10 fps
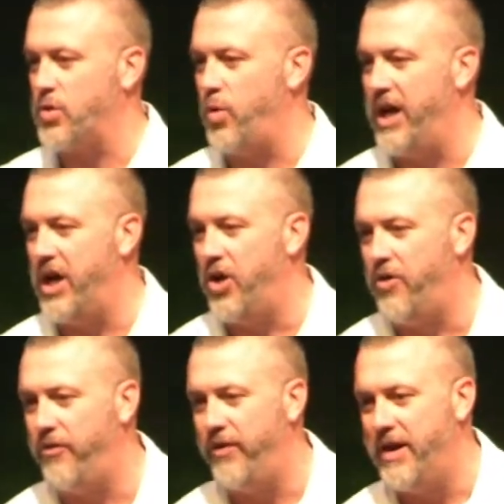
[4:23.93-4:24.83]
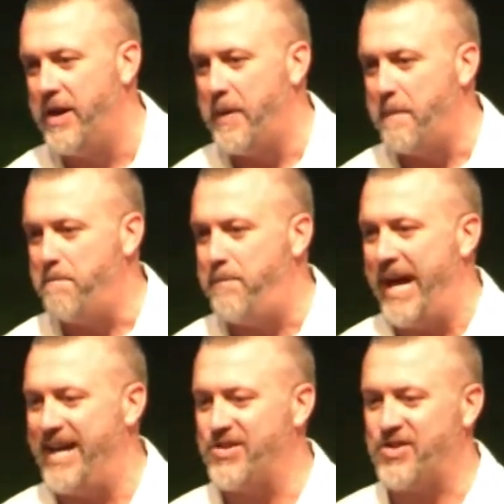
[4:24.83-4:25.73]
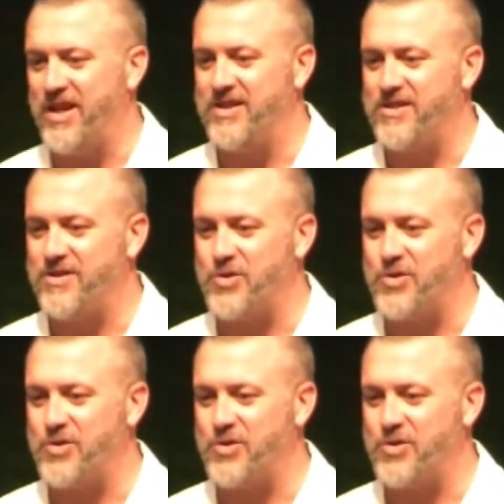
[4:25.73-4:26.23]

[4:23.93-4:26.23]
12 baskets.